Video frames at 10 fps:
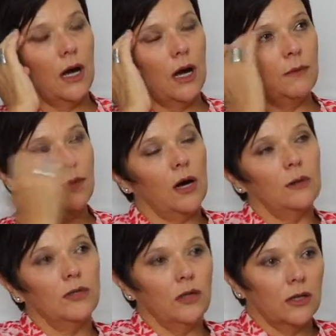I
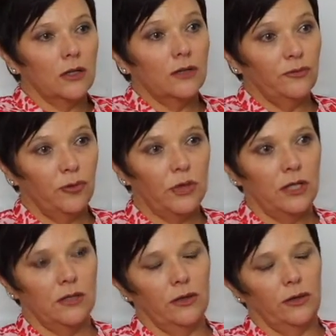was diagnosed 4
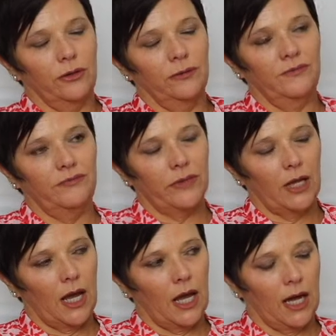years ago,
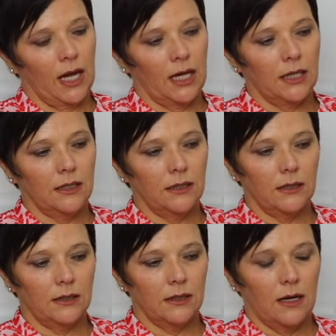and